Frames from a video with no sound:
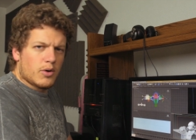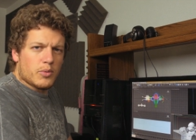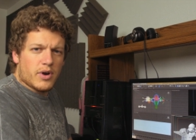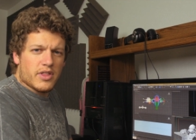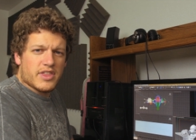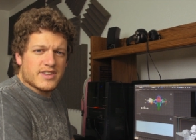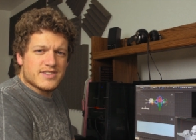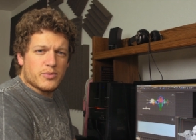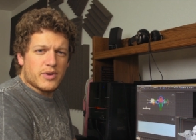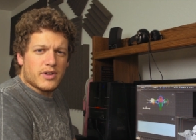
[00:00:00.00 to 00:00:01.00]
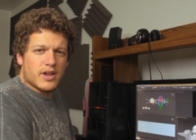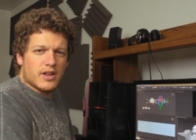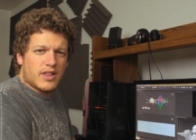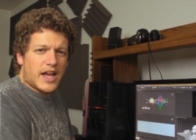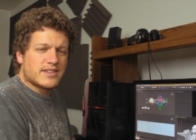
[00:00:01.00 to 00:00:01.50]
One of the things that we
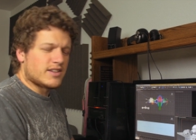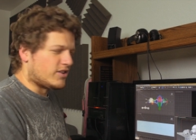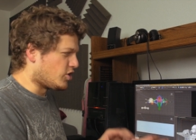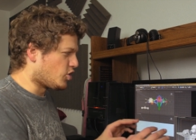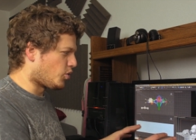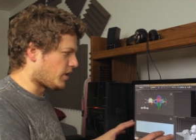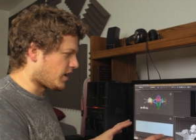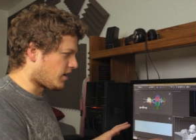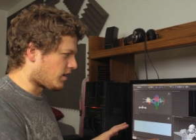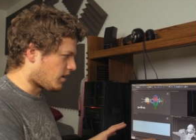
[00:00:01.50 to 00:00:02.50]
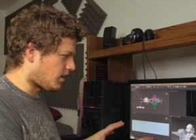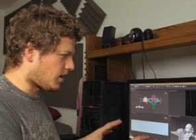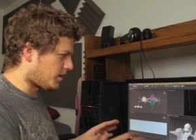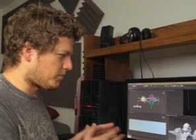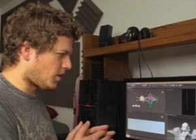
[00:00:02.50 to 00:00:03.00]
like to do in
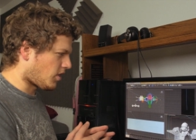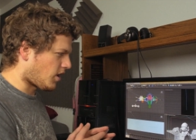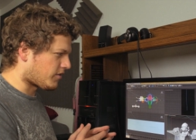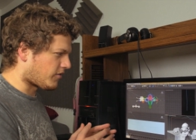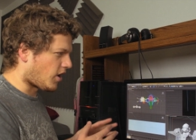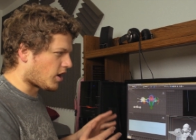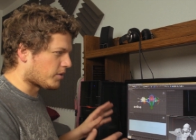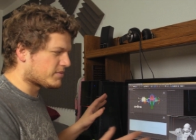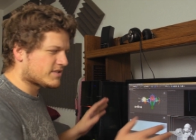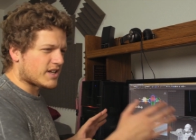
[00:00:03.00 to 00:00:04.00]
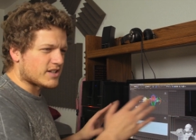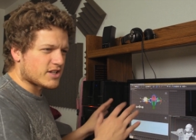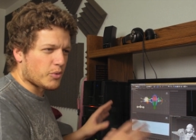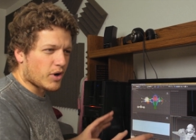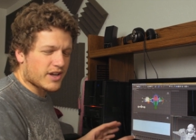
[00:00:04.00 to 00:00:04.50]
a lot of our
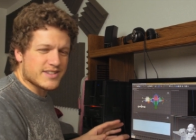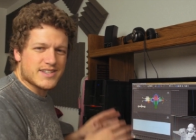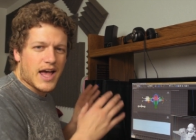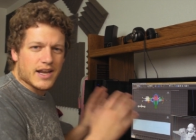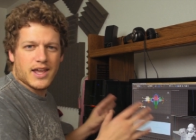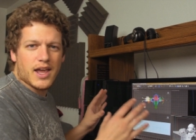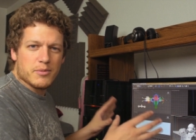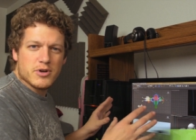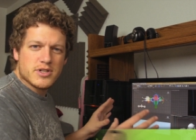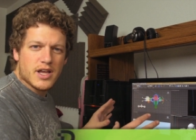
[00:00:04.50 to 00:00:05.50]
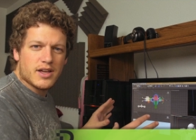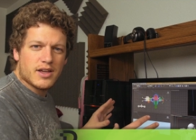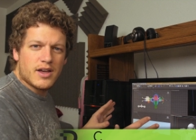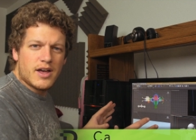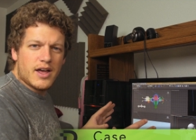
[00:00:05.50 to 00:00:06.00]
CG work is to add camera
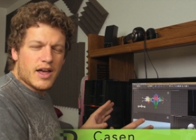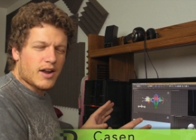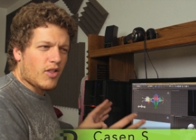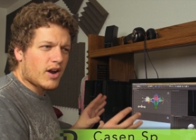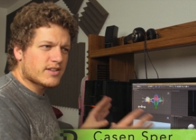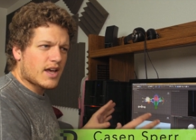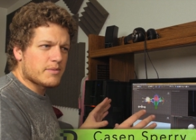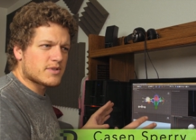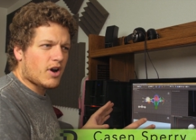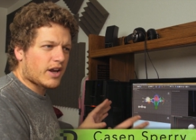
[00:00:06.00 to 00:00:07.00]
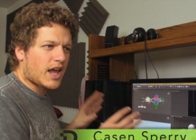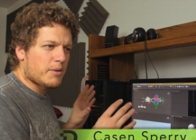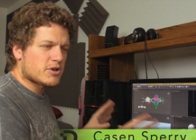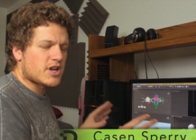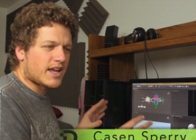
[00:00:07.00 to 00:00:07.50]
shake. And a lot of times our
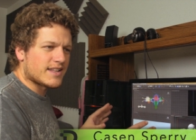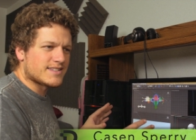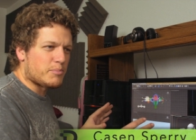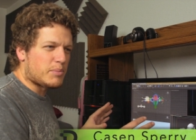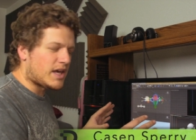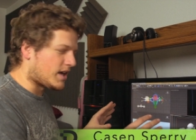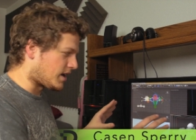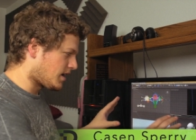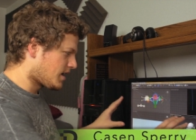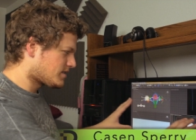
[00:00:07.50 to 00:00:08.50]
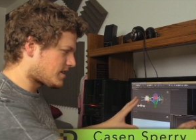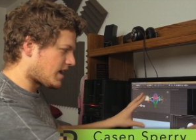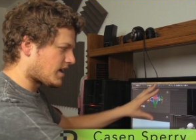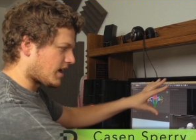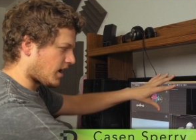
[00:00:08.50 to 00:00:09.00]
camera shake ends up being
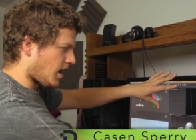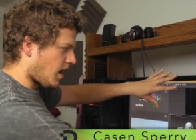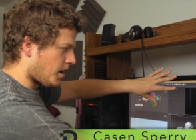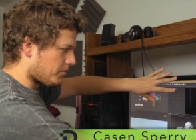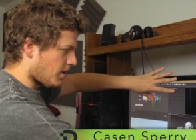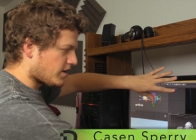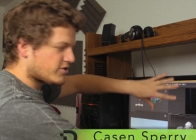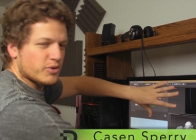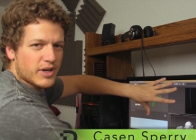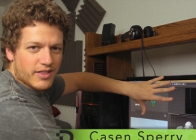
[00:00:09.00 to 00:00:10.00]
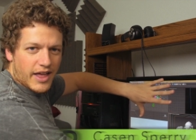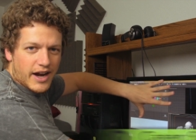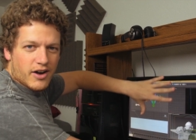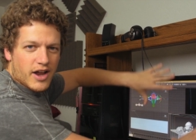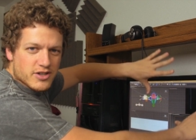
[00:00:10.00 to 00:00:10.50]
taking a 2D
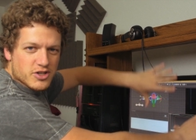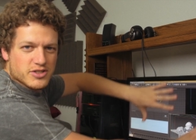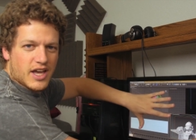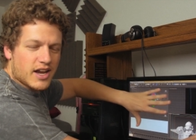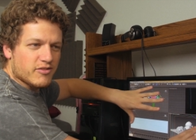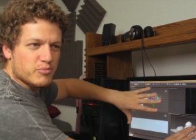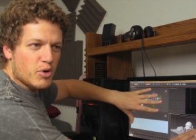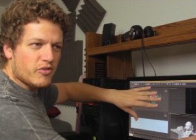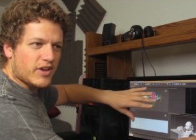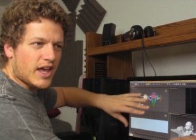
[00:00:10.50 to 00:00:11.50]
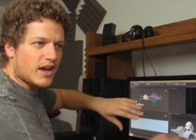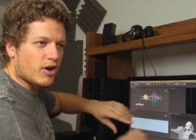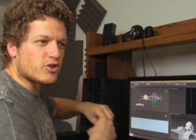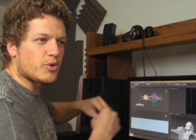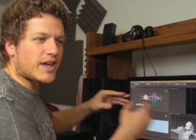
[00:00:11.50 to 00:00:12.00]
layer and just kind of moving it
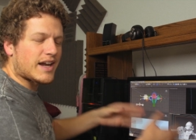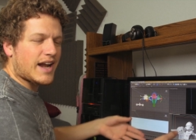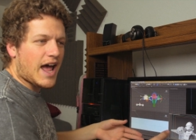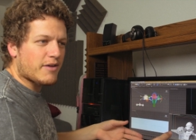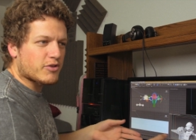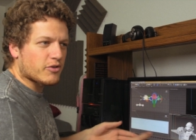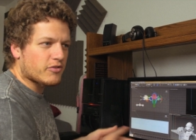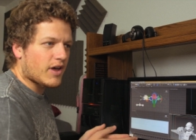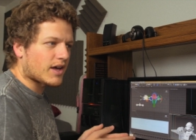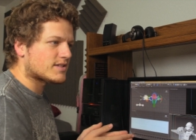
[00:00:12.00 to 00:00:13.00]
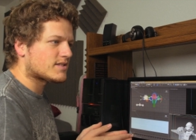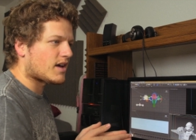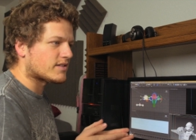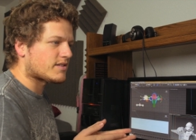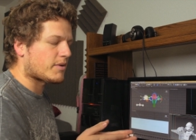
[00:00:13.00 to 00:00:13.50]
or doing it in After Effects.
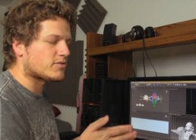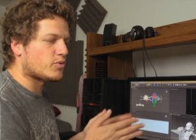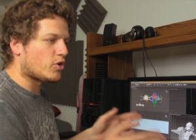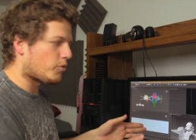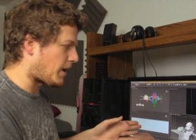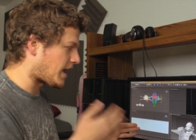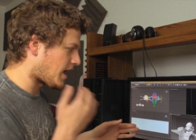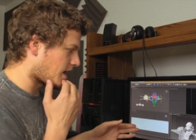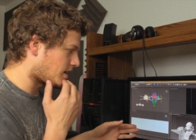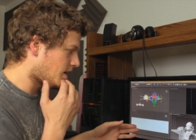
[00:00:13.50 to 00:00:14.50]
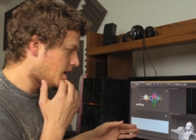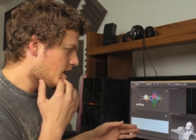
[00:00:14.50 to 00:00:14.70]
Sometimes we do it by hand.